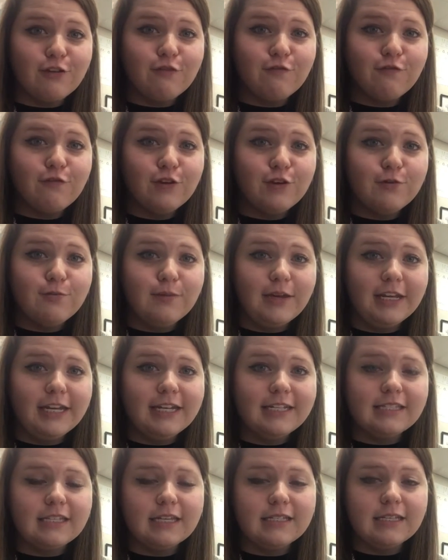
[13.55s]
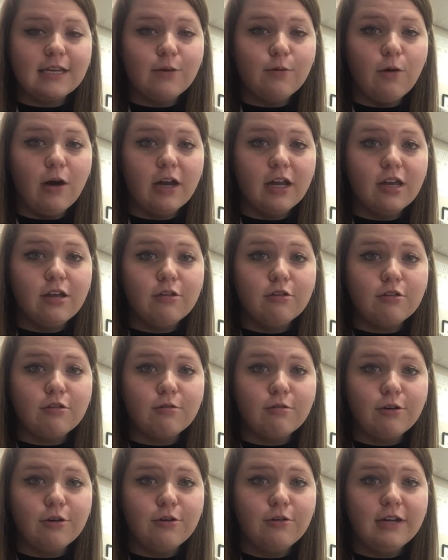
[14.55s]
few minutes as I walk you
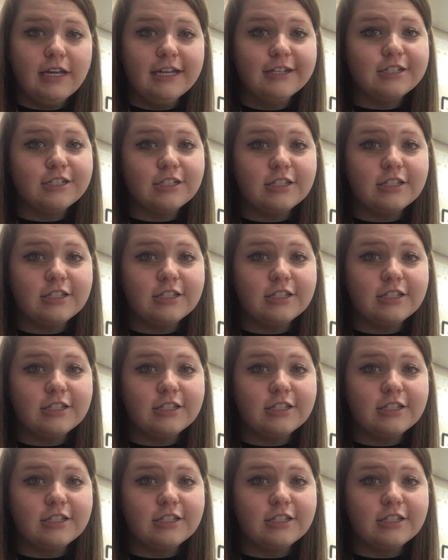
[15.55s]
through each